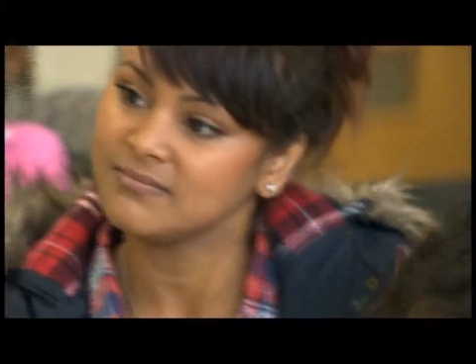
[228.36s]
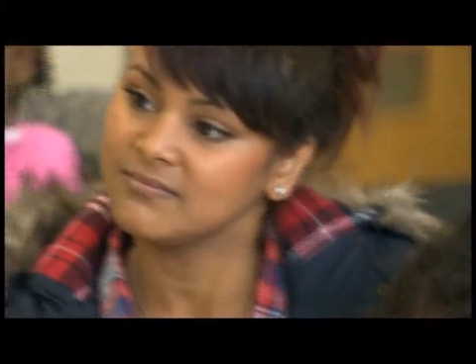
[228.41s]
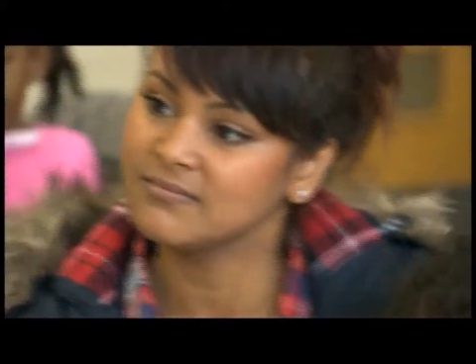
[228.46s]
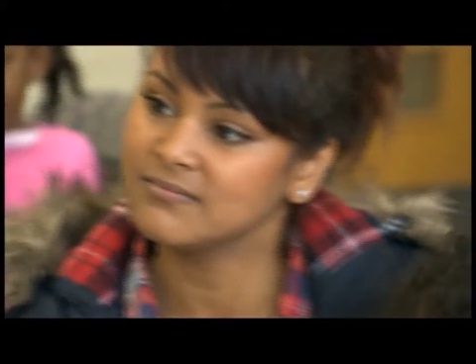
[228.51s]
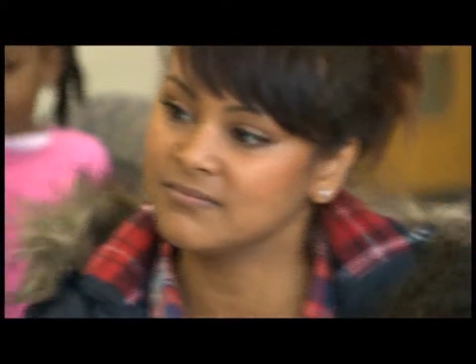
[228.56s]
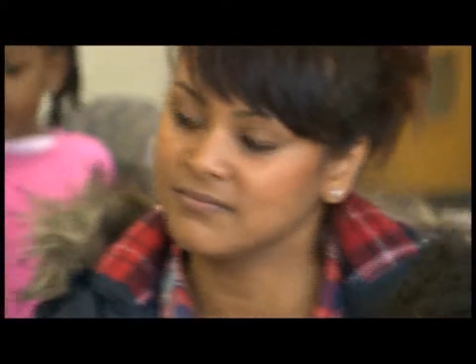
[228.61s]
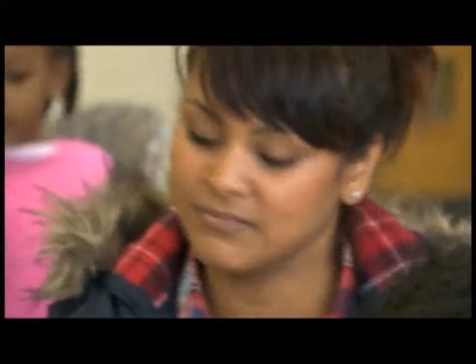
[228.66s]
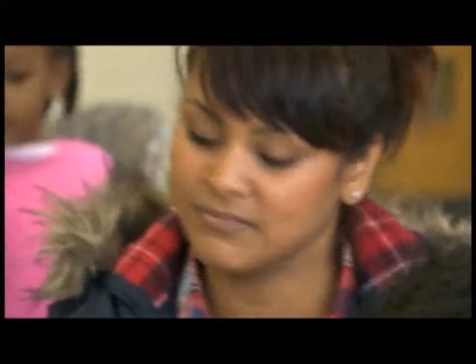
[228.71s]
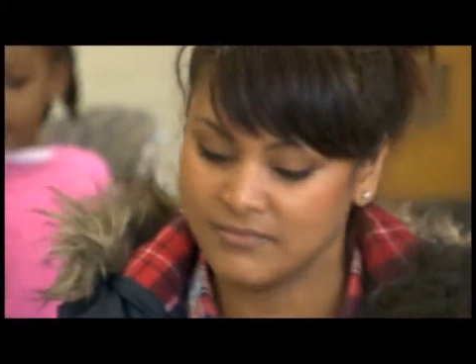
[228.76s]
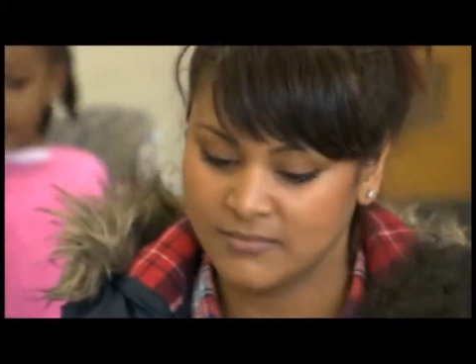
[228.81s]
to
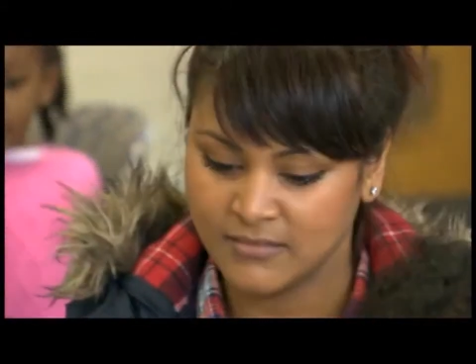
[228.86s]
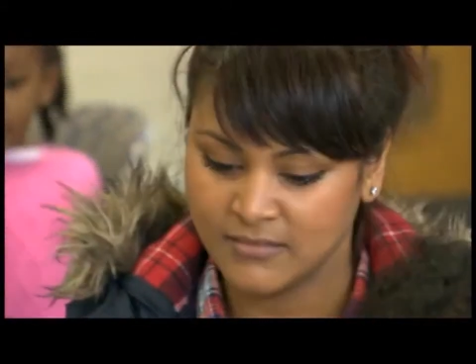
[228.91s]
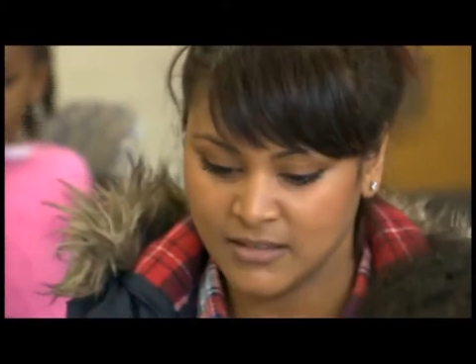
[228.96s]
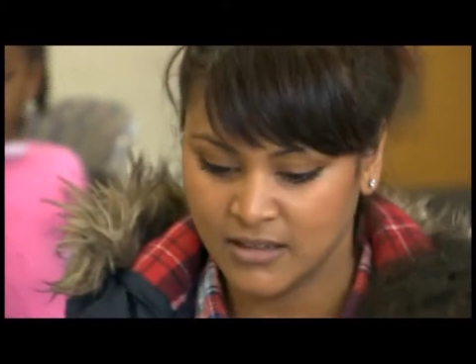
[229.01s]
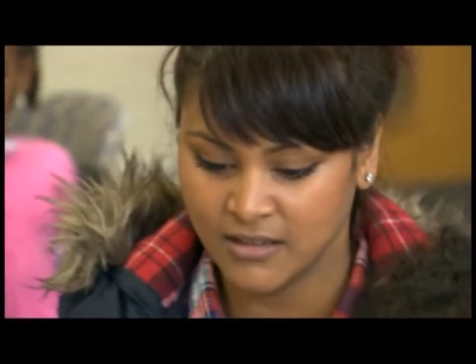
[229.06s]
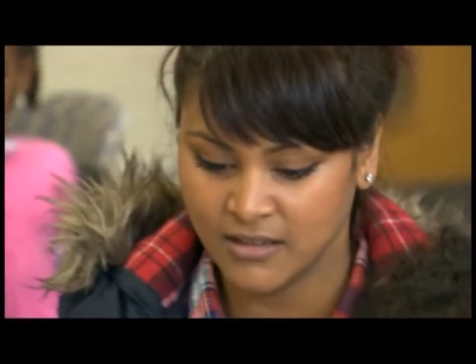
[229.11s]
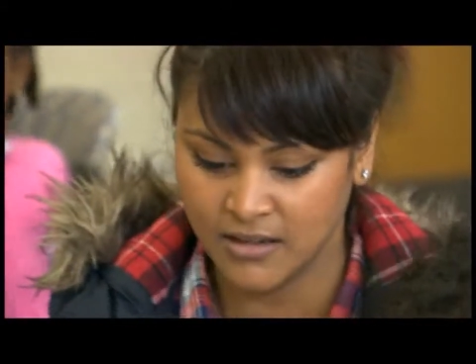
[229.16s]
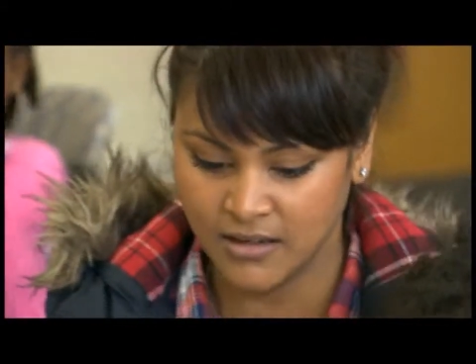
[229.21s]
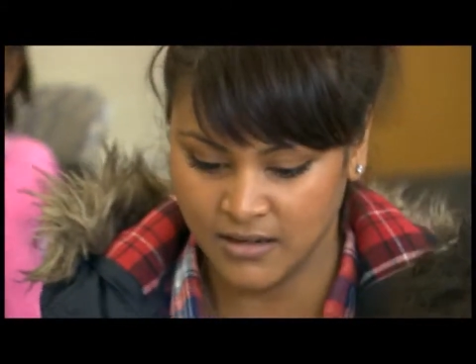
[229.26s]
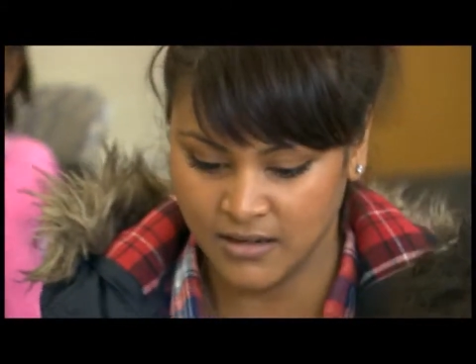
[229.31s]
feed their
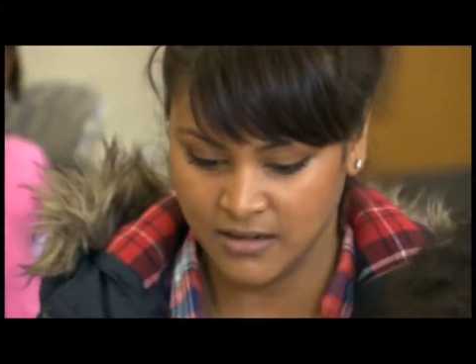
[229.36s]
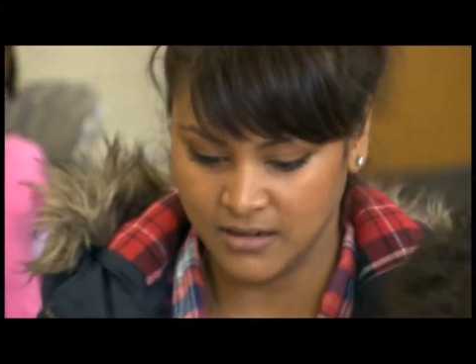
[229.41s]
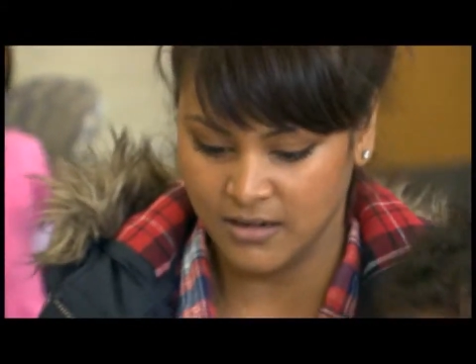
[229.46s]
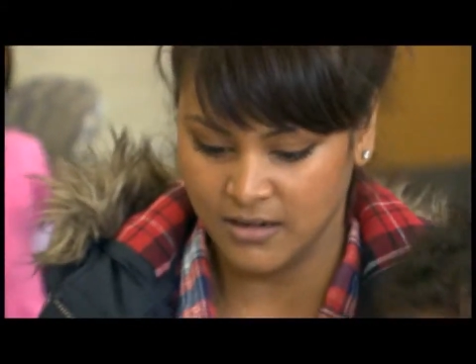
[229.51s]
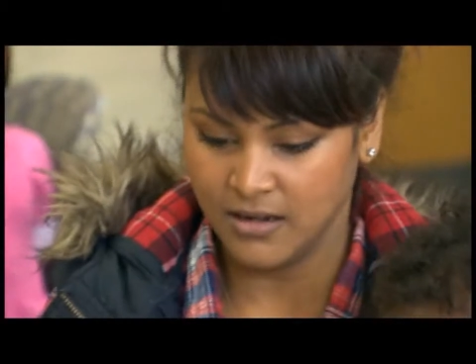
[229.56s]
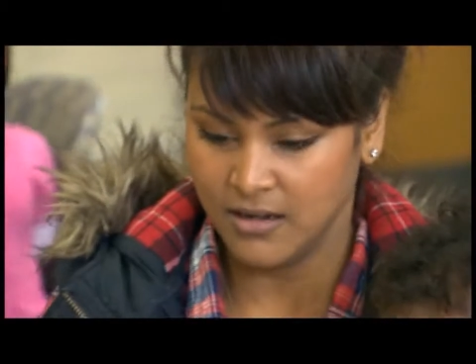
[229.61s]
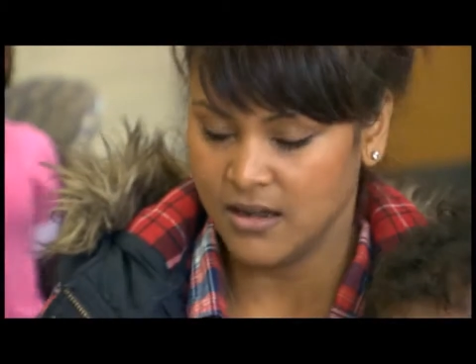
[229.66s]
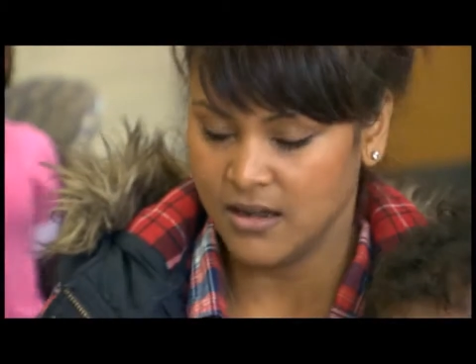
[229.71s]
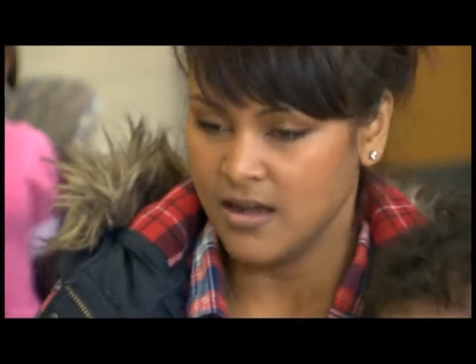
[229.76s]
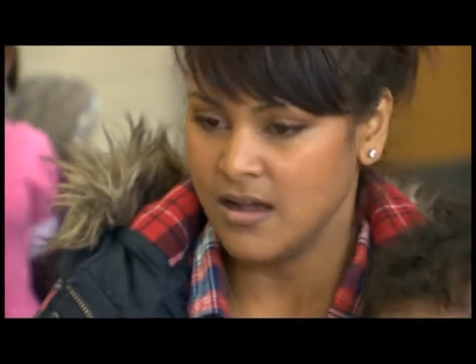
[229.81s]
children
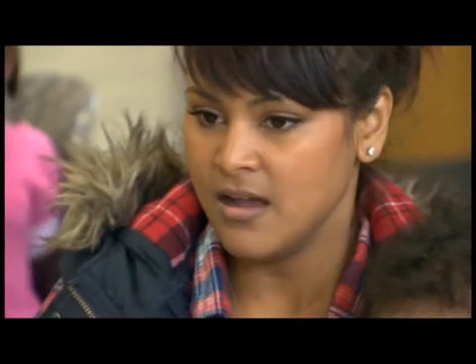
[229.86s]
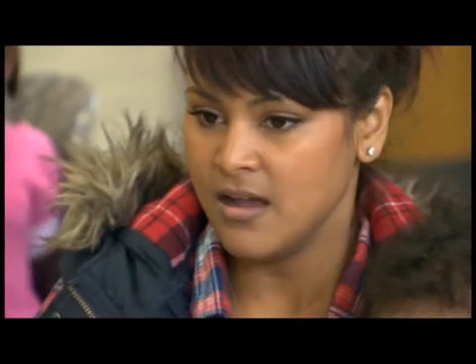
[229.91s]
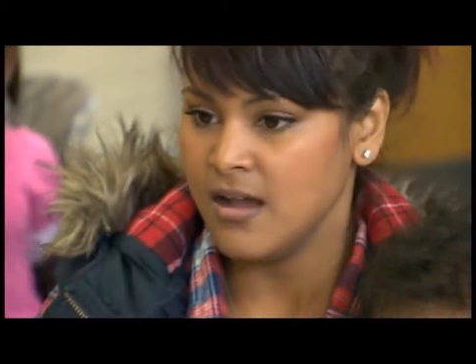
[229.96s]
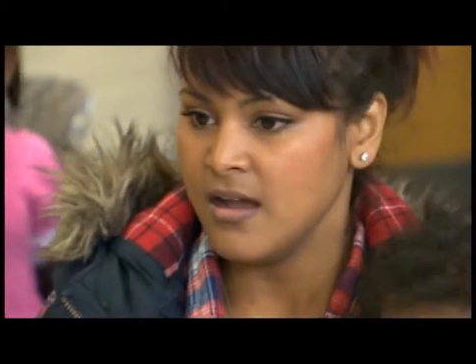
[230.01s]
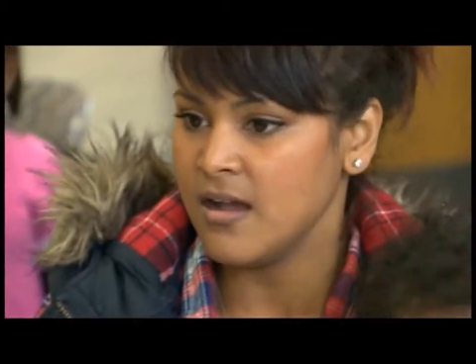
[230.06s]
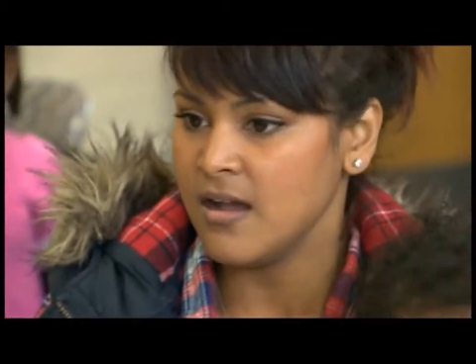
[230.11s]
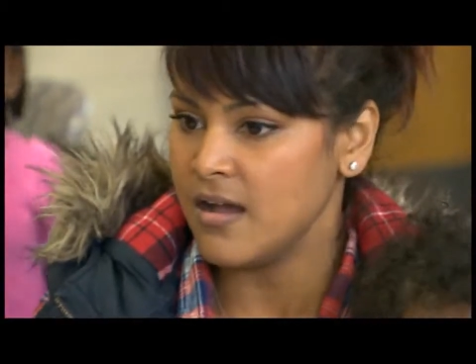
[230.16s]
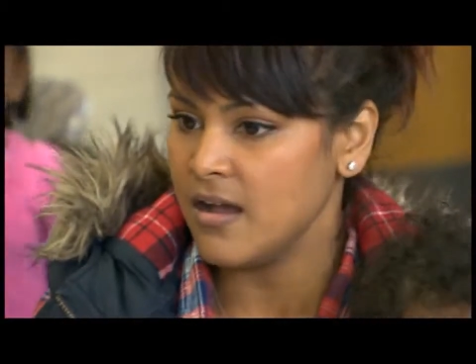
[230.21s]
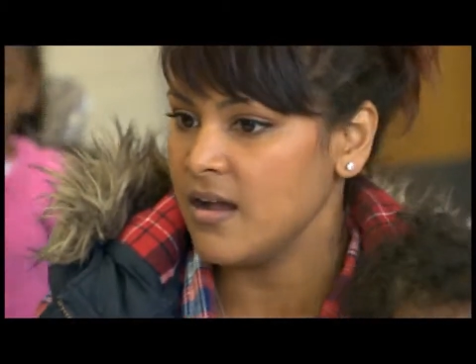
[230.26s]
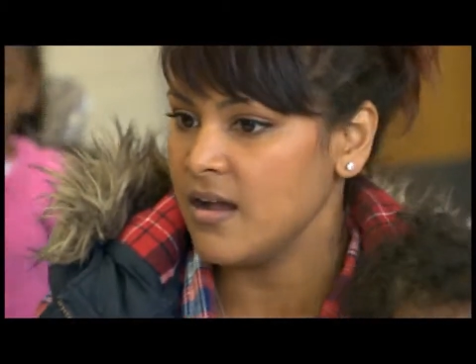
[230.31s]
look and
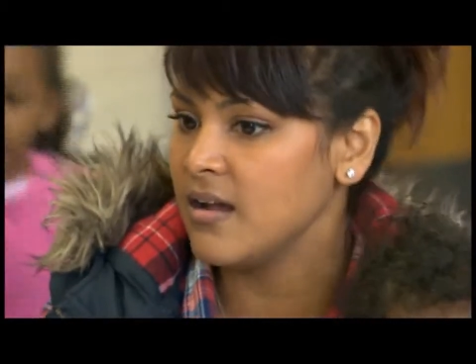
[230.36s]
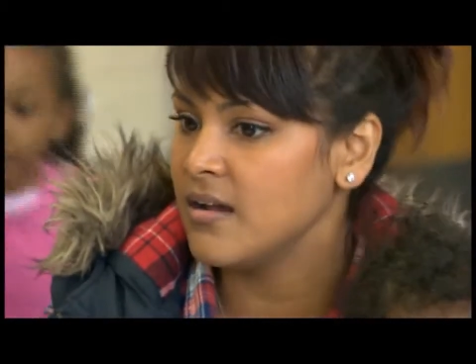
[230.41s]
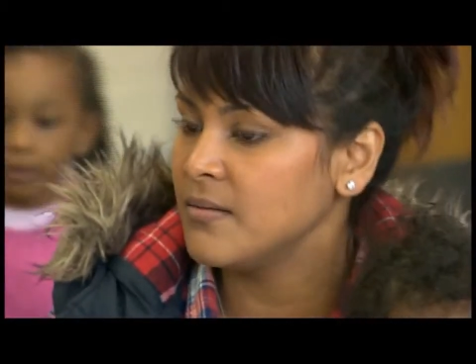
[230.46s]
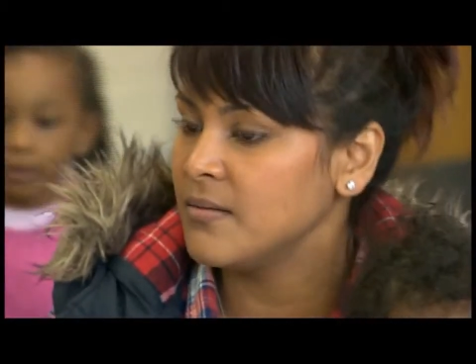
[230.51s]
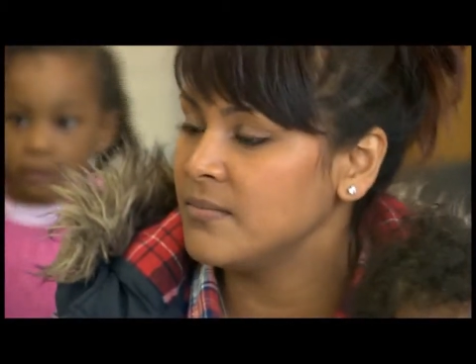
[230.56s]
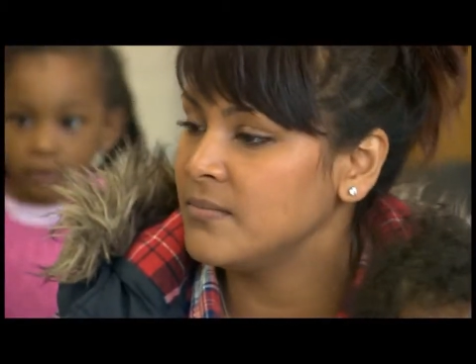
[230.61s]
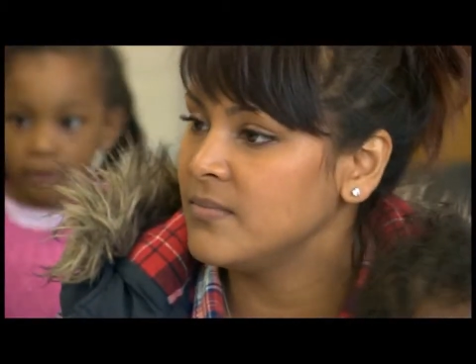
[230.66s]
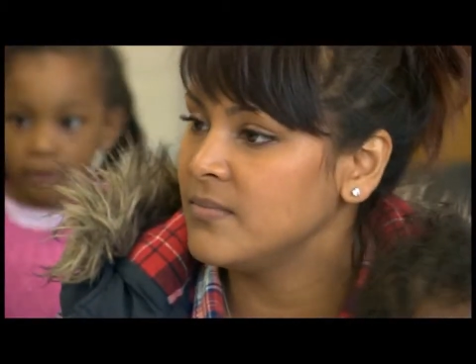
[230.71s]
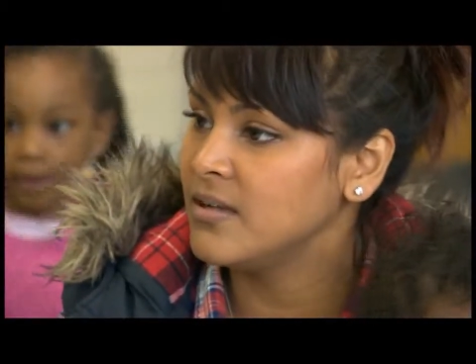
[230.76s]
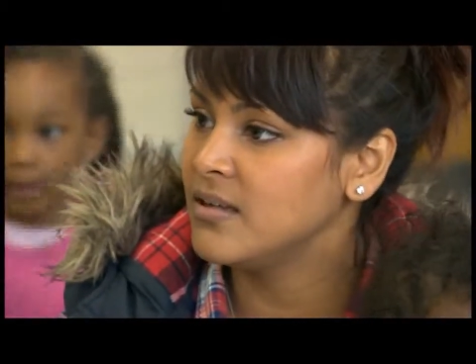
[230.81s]
sound like?